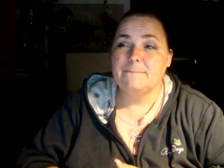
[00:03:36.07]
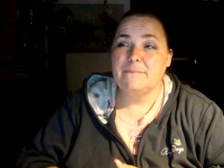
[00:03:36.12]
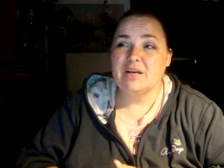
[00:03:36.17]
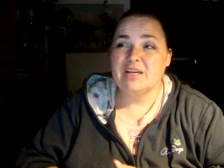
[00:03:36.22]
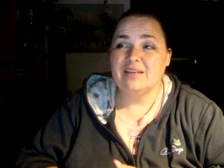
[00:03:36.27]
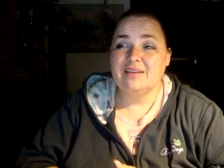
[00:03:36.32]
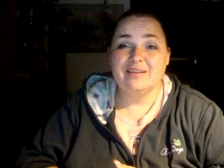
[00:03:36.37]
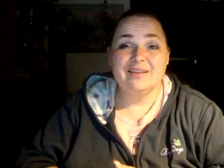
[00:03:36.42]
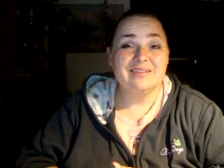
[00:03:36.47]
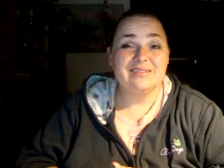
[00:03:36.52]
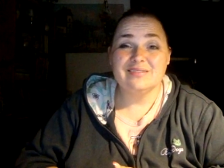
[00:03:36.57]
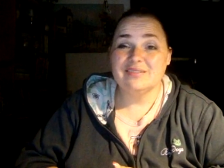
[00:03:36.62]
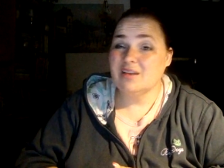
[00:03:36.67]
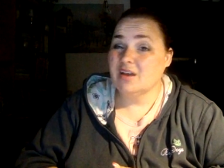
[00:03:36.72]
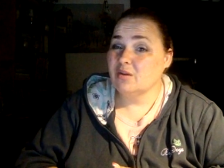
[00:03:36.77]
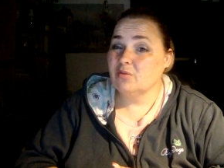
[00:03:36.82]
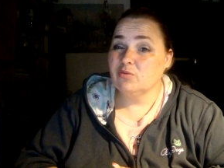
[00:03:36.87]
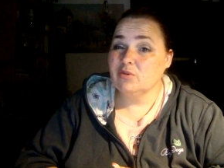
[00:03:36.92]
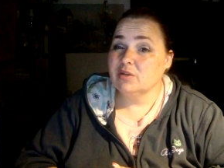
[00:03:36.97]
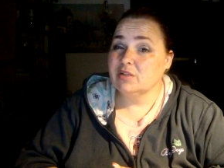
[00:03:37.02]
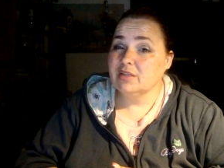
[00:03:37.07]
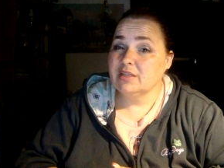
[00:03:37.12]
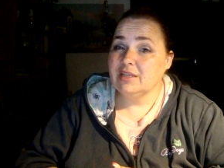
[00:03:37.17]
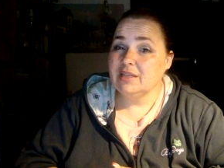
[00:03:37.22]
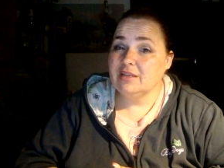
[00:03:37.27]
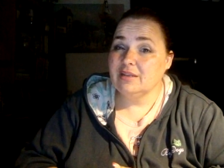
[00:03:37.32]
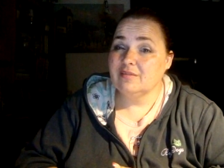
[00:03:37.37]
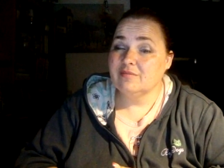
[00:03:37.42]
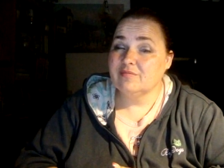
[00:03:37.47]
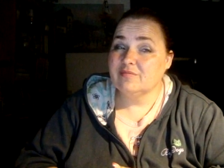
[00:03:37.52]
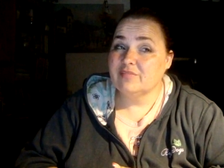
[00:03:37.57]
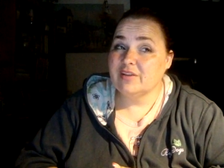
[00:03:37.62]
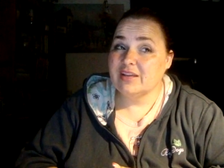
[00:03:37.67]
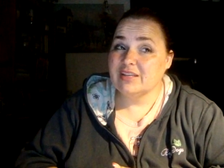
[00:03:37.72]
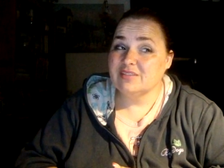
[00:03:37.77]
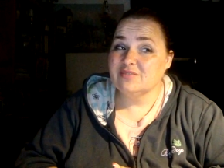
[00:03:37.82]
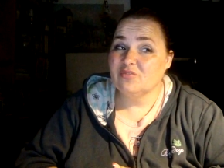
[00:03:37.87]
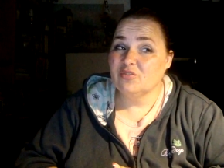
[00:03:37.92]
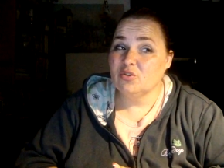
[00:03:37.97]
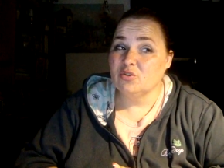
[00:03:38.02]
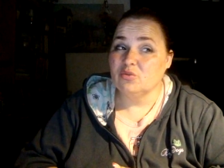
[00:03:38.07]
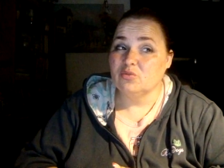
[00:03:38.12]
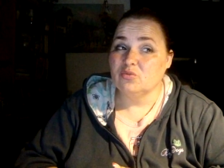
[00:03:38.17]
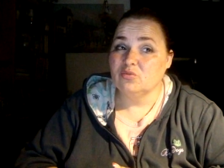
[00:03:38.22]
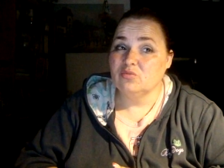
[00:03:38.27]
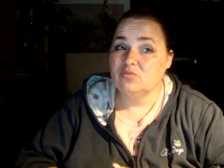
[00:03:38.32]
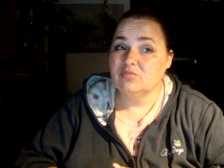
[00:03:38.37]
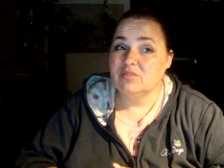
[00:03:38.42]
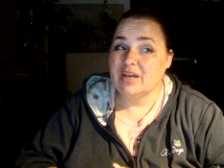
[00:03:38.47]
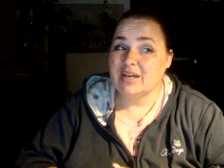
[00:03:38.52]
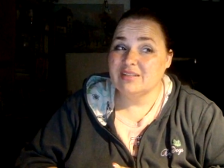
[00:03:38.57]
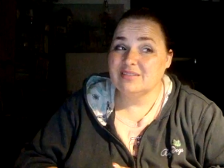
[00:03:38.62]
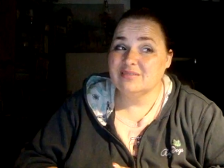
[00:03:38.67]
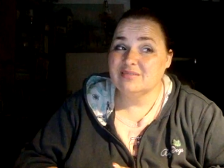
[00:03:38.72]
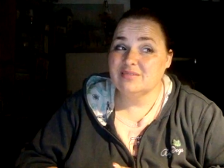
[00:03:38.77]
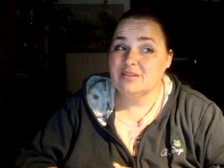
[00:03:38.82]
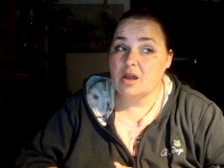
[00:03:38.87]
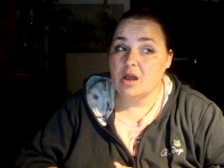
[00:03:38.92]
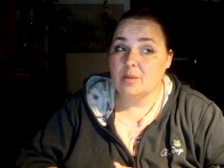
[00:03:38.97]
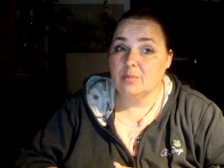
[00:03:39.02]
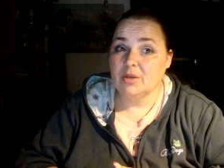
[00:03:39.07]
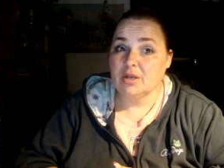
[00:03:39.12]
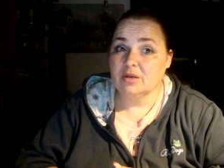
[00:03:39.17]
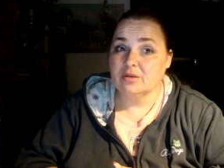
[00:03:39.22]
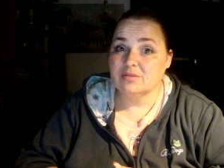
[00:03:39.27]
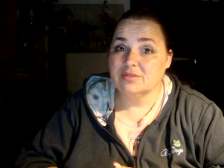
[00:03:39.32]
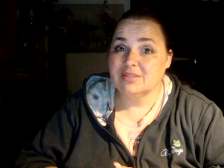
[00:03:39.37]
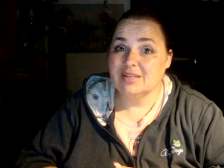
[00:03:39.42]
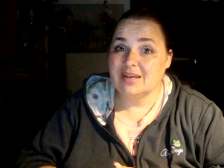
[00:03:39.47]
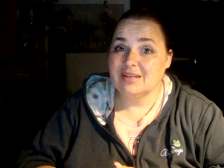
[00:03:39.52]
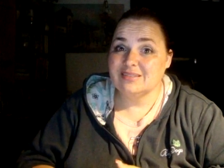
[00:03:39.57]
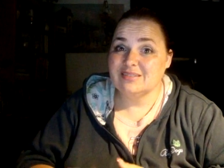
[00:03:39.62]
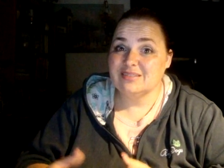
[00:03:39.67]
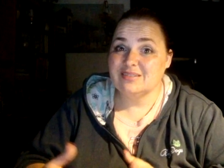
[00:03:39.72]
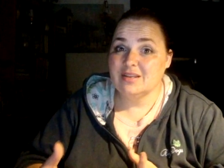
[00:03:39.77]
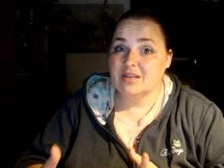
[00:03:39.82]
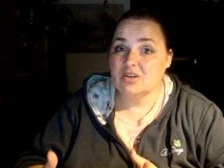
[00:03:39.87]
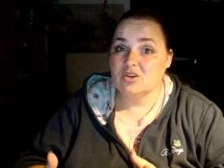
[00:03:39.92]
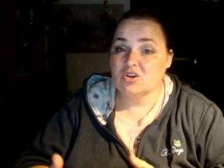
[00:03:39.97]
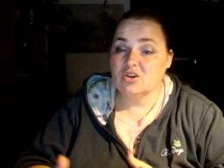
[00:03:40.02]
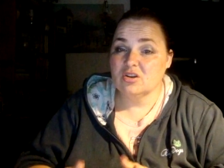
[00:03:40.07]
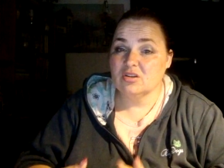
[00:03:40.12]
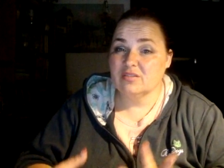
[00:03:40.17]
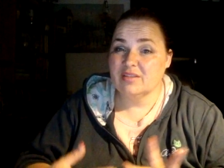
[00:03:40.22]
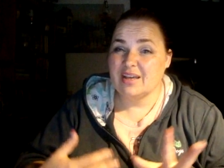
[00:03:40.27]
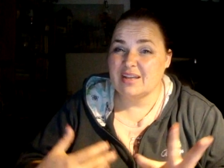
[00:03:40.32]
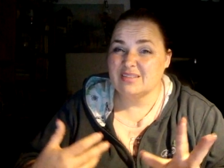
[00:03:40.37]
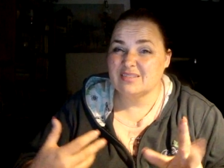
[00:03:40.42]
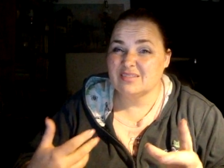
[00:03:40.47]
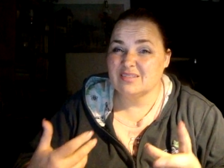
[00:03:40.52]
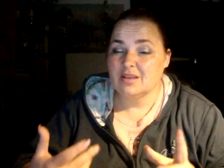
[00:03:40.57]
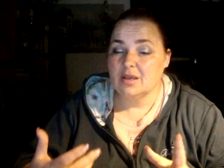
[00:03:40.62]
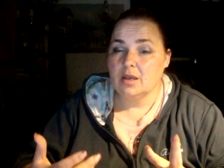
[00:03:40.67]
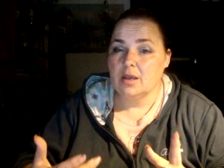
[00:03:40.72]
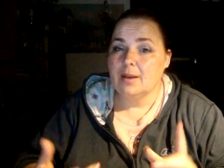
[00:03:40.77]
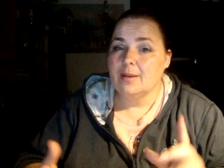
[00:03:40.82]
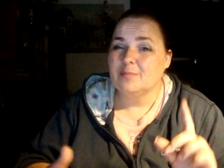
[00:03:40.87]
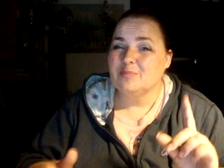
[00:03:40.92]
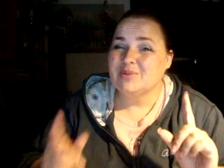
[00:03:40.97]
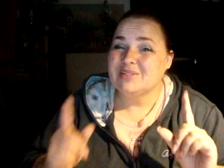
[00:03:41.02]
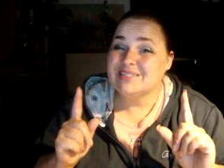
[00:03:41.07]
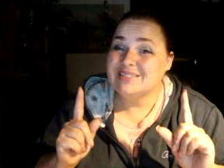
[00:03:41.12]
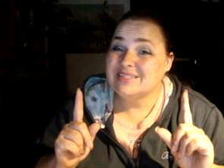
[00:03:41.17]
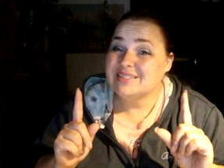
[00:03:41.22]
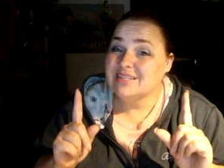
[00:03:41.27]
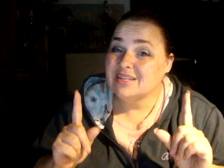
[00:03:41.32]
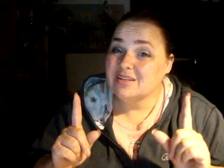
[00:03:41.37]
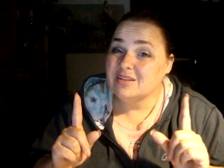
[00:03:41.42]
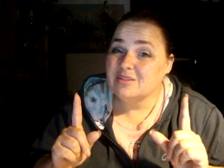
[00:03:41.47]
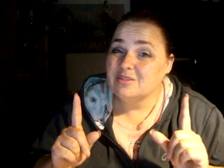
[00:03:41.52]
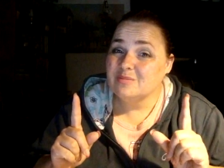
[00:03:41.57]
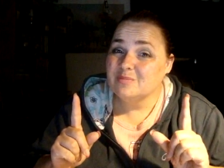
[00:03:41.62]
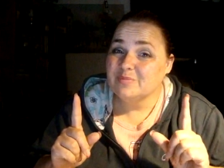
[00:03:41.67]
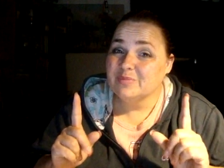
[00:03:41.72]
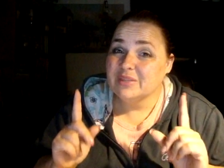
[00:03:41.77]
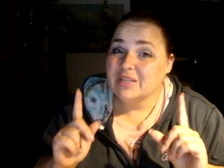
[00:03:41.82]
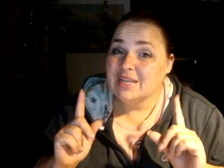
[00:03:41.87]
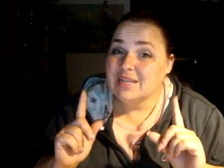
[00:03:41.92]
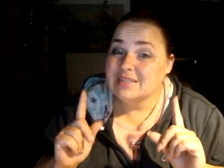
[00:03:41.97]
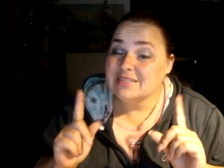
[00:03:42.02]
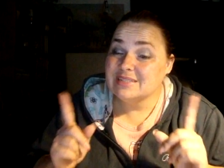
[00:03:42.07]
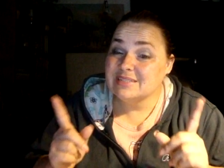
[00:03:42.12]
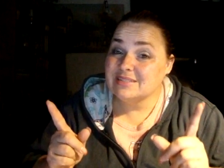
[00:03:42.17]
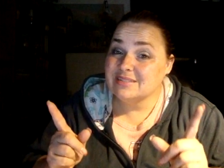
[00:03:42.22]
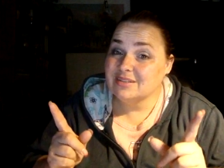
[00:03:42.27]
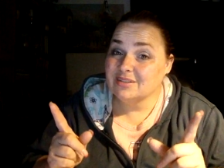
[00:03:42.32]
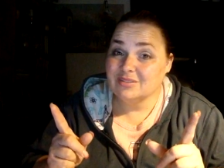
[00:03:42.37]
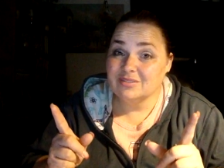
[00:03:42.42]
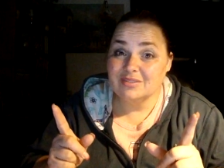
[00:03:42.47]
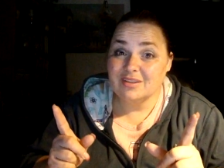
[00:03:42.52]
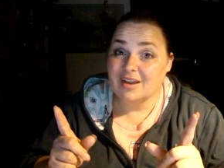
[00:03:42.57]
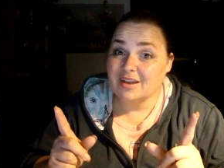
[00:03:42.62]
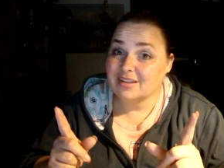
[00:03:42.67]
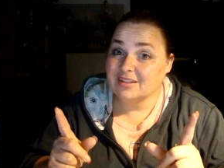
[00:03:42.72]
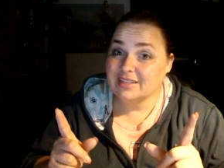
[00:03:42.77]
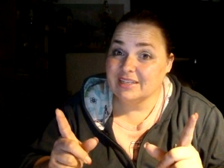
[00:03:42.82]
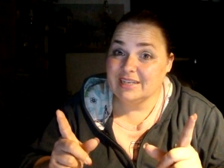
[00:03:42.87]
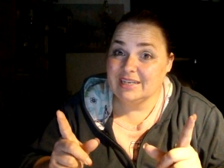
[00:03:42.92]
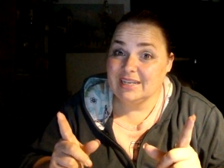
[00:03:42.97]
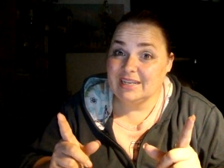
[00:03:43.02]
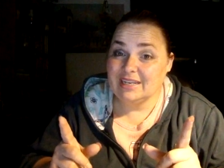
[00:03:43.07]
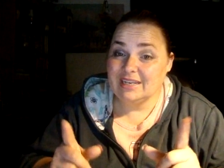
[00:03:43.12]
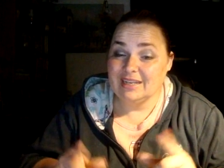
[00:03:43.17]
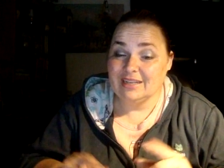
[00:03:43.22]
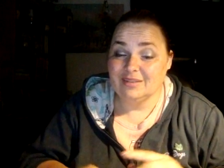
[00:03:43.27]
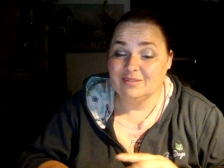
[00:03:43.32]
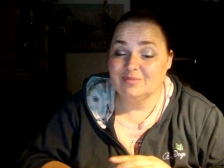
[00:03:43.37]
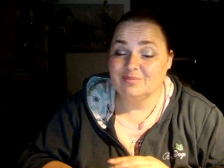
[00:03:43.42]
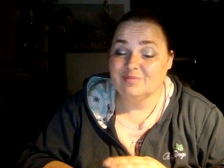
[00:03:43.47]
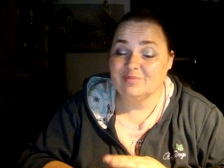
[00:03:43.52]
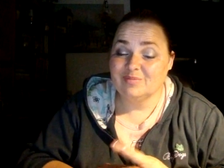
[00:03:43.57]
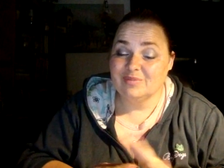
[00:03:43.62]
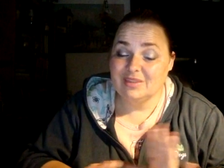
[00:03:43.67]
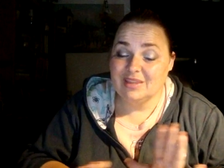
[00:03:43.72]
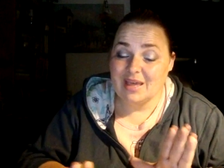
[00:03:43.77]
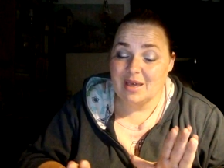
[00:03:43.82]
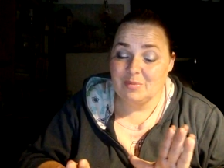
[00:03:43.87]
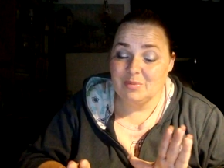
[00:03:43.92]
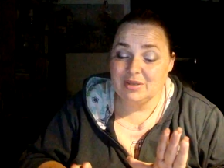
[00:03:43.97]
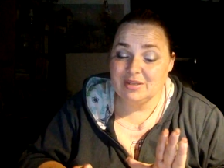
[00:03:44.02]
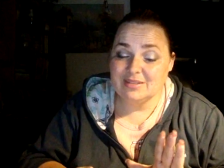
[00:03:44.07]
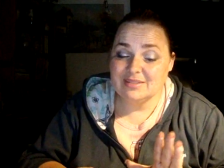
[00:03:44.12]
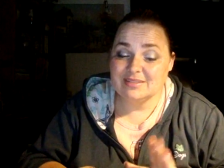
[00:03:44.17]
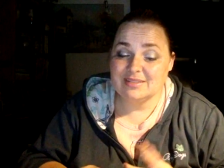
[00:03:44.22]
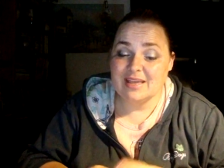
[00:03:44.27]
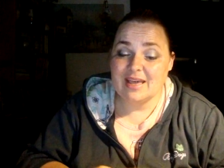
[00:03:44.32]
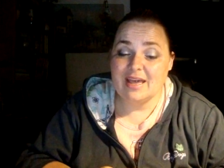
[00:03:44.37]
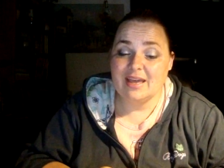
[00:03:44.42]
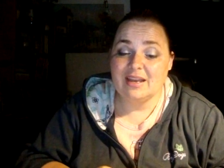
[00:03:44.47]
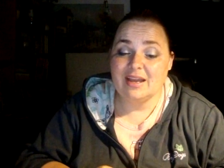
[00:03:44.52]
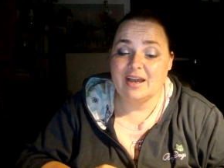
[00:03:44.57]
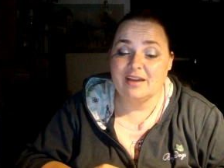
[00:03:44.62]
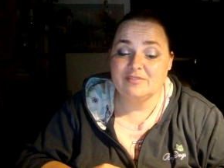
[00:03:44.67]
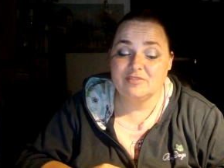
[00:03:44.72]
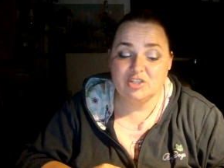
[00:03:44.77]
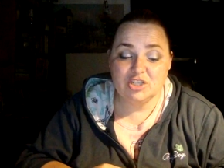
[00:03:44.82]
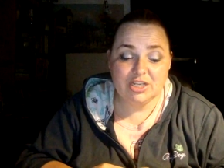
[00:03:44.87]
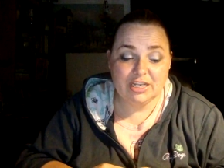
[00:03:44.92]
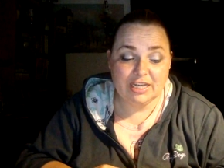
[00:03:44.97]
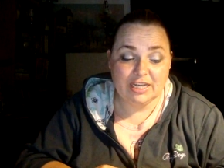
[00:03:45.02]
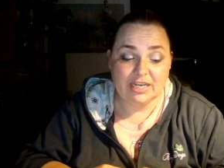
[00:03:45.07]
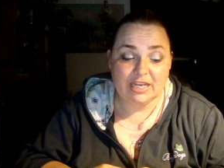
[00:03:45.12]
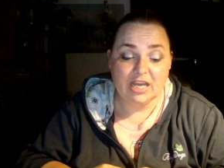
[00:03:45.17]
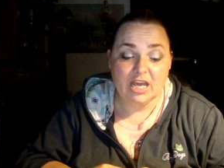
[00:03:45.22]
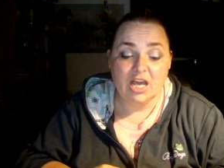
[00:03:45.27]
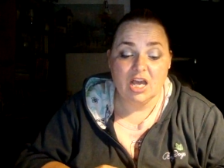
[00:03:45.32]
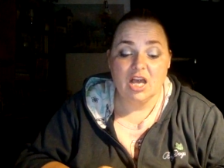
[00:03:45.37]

But it's not really fast food. That's Domino's. That's dinner. That's... But still, it's still not clean eating. That being said, I've cheated